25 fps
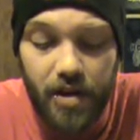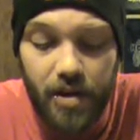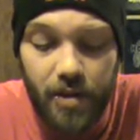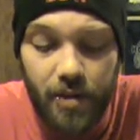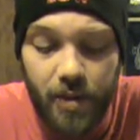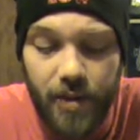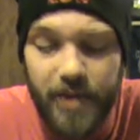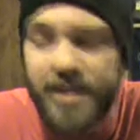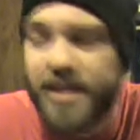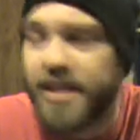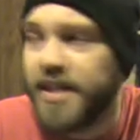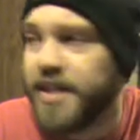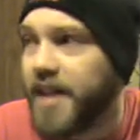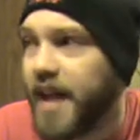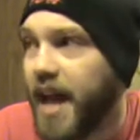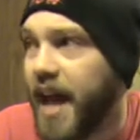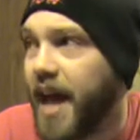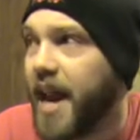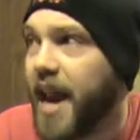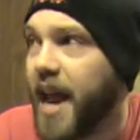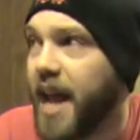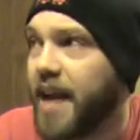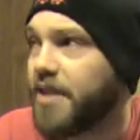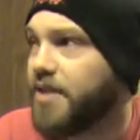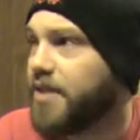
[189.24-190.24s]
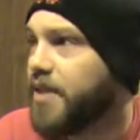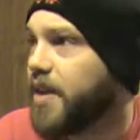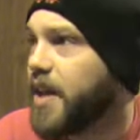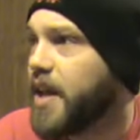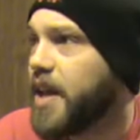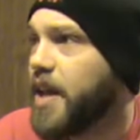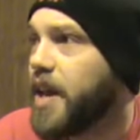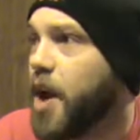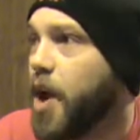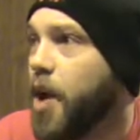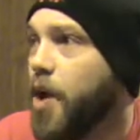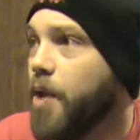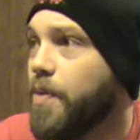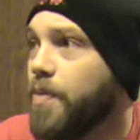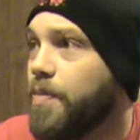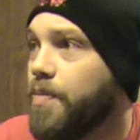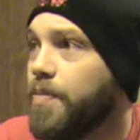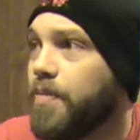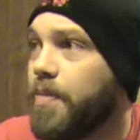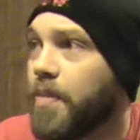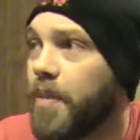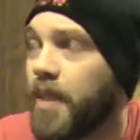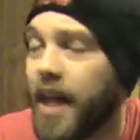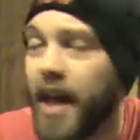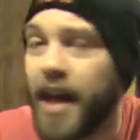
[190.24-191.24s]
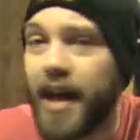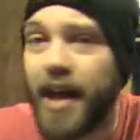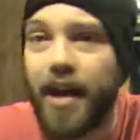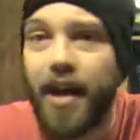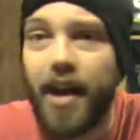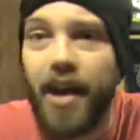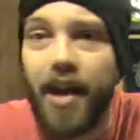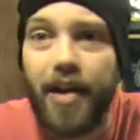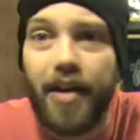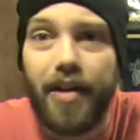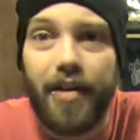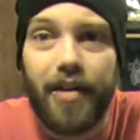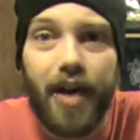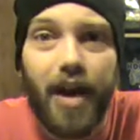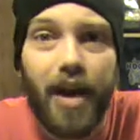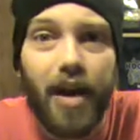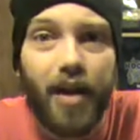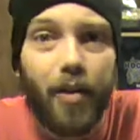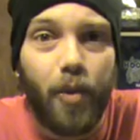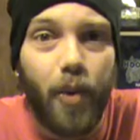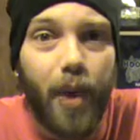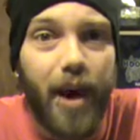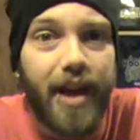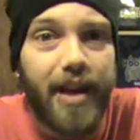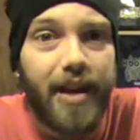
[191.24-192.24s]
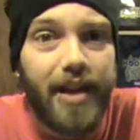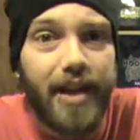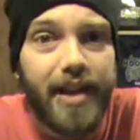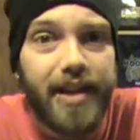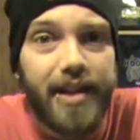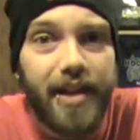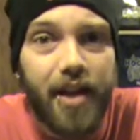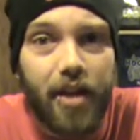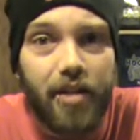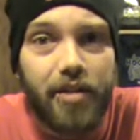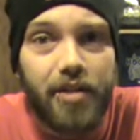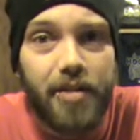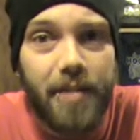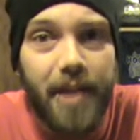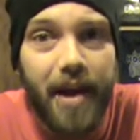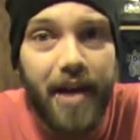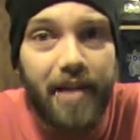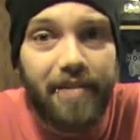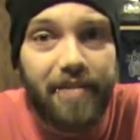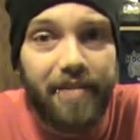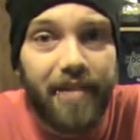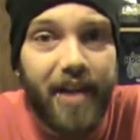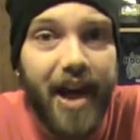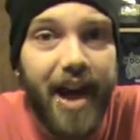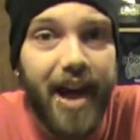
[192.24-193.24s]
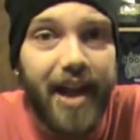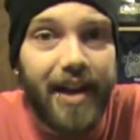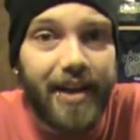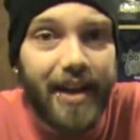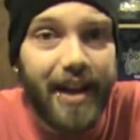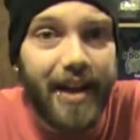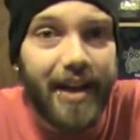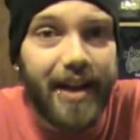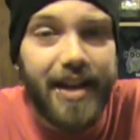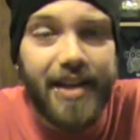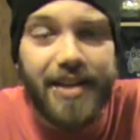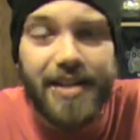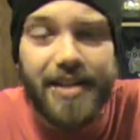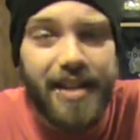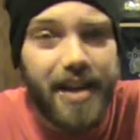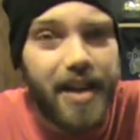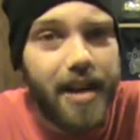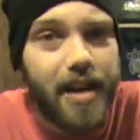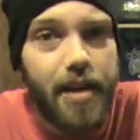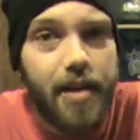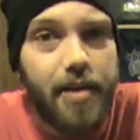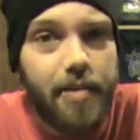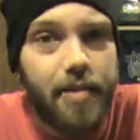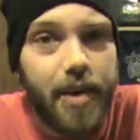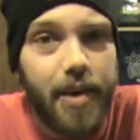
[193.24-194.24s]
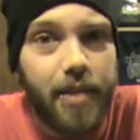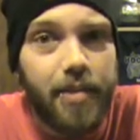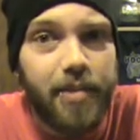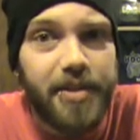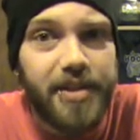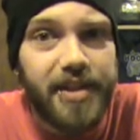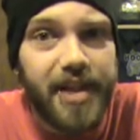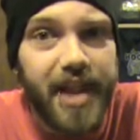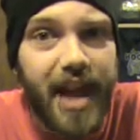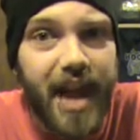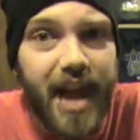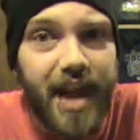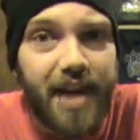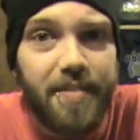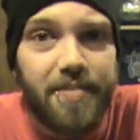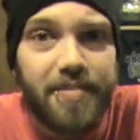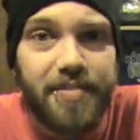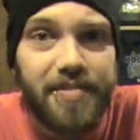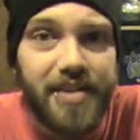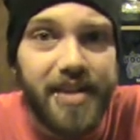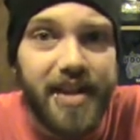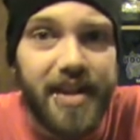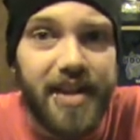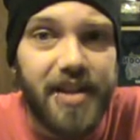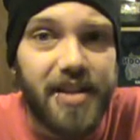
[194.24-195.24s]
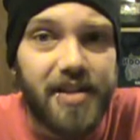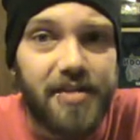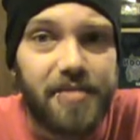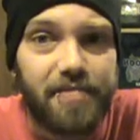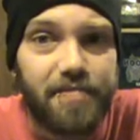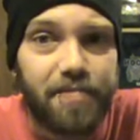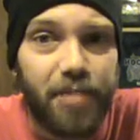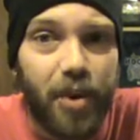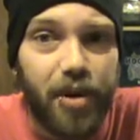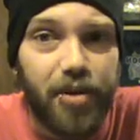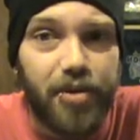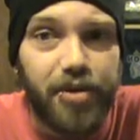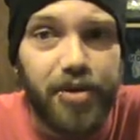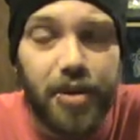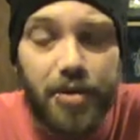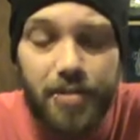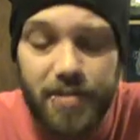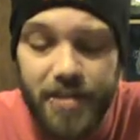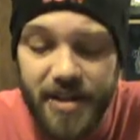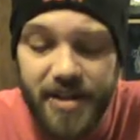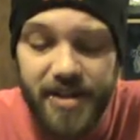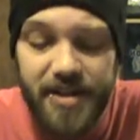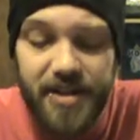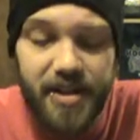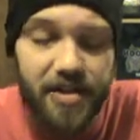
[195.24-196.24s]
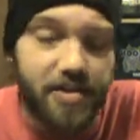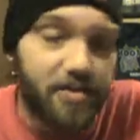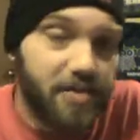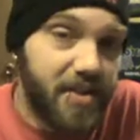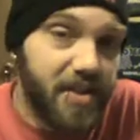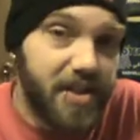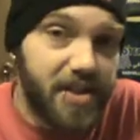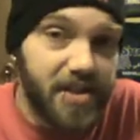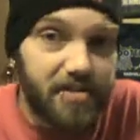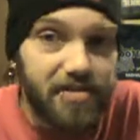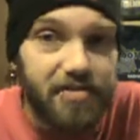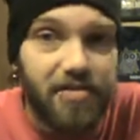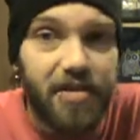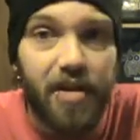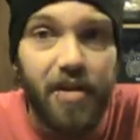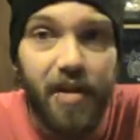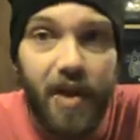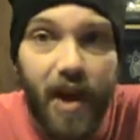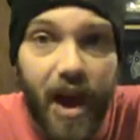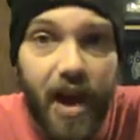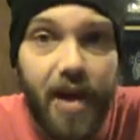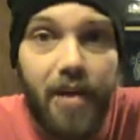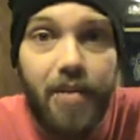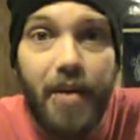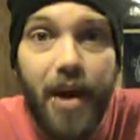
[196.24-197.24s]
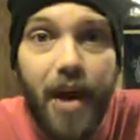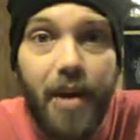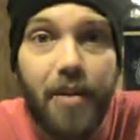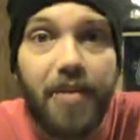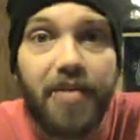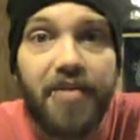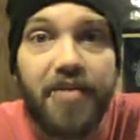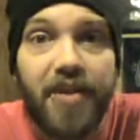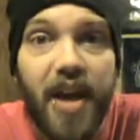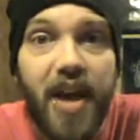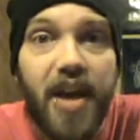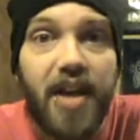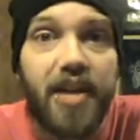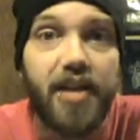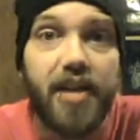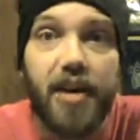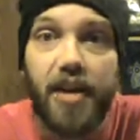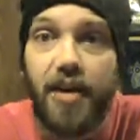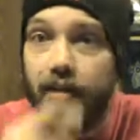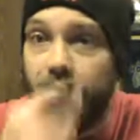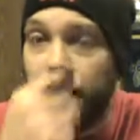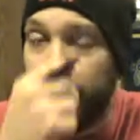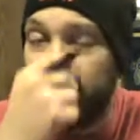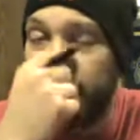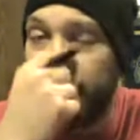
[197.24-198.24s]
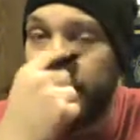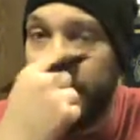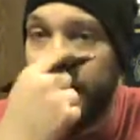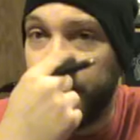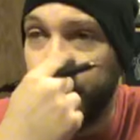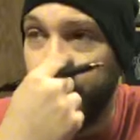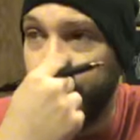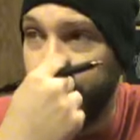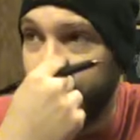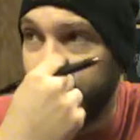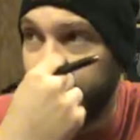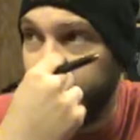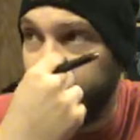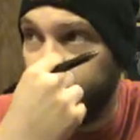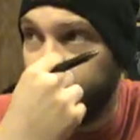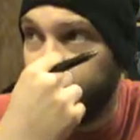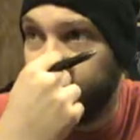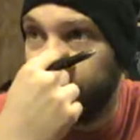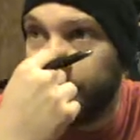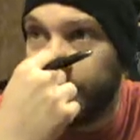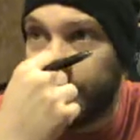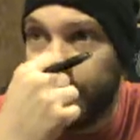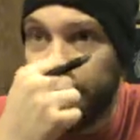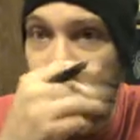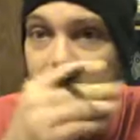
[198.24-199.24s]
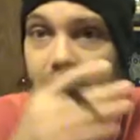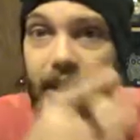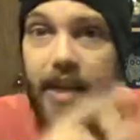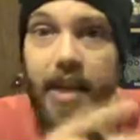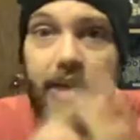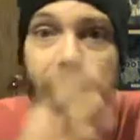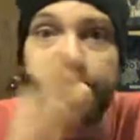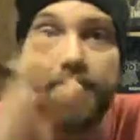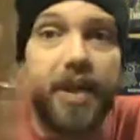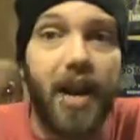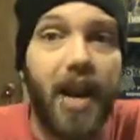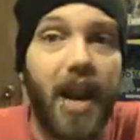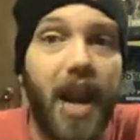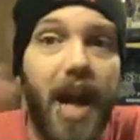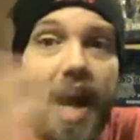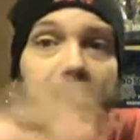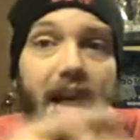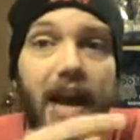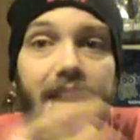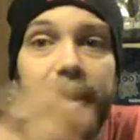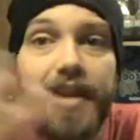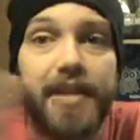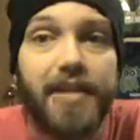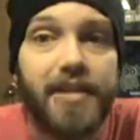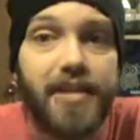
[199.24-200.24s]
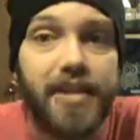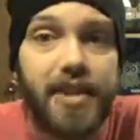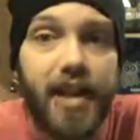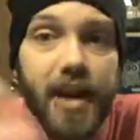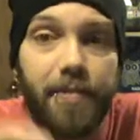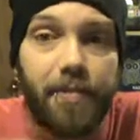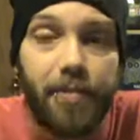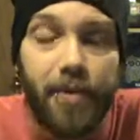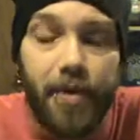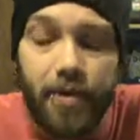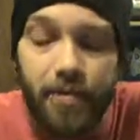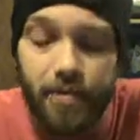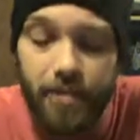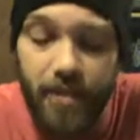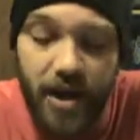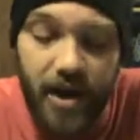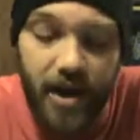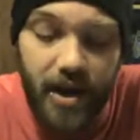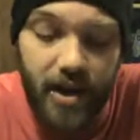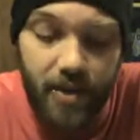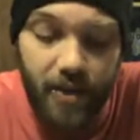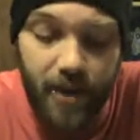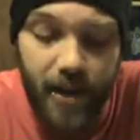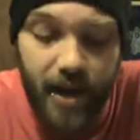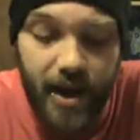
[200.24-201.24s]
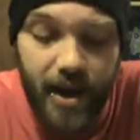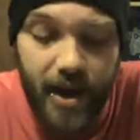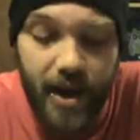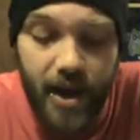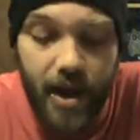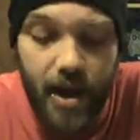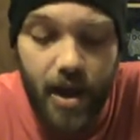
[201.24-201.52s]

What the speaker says: Which is not actually a known, like a widely talked about fact. I guess people stay out of Cena's personal business, which is, you know, I'm a fan of. I think you should keep the lines separate, but anyway.